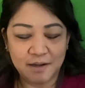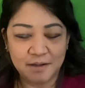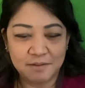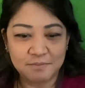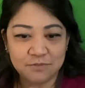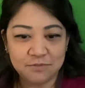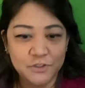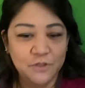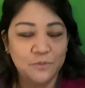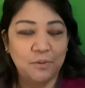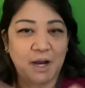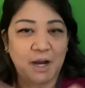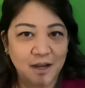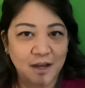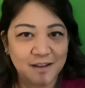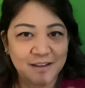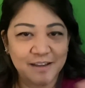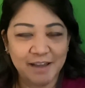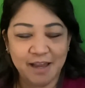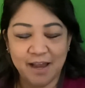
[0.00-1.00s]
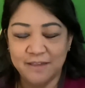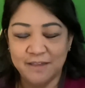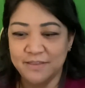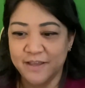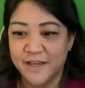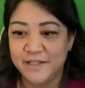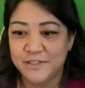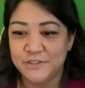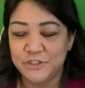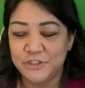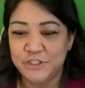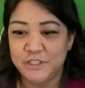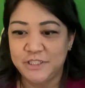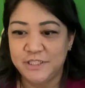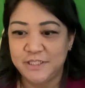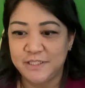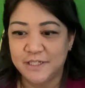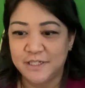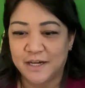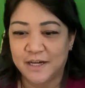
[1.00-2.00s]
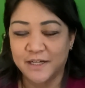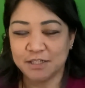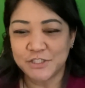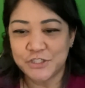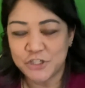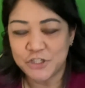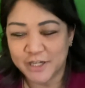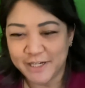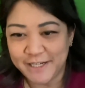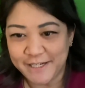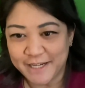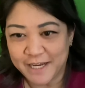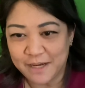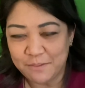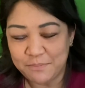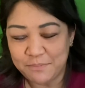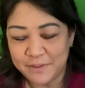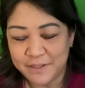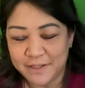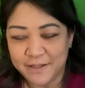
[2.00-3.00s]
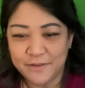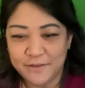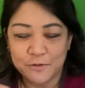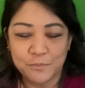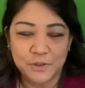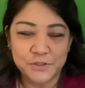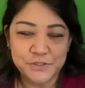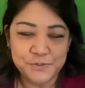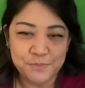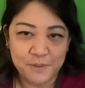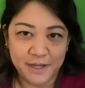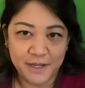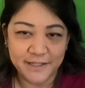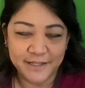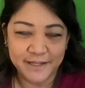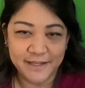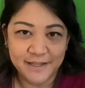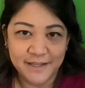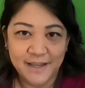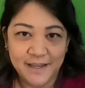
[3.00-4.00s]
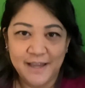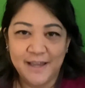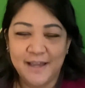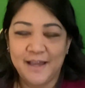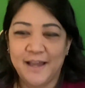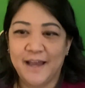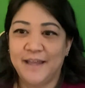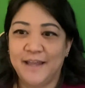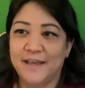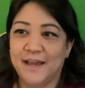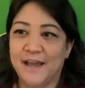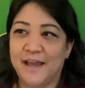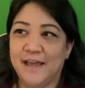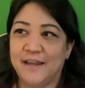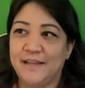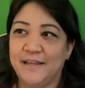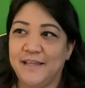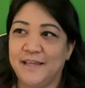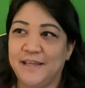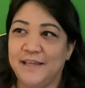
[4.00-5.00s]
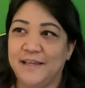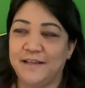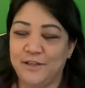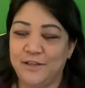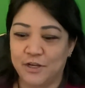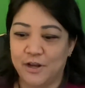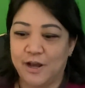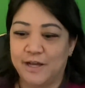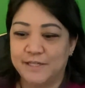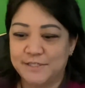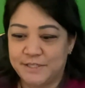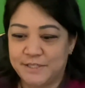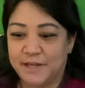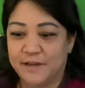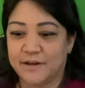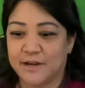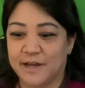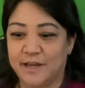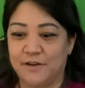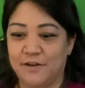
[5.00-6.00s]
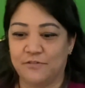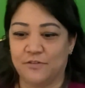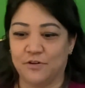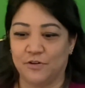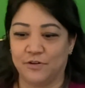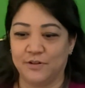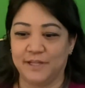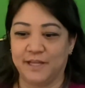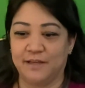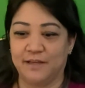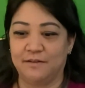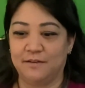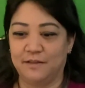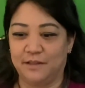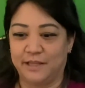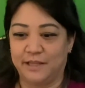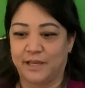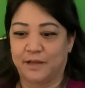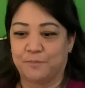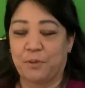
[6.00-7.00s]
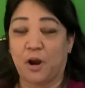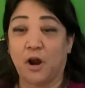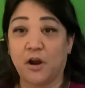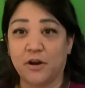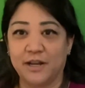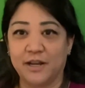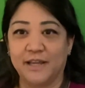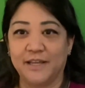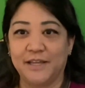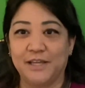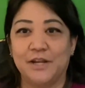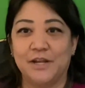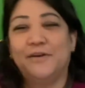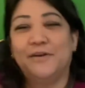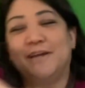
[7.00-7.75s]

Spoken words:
So hug, and then she hugs Johnny Depp, and they're both smiling. And then he, as they're kind of going like parting, he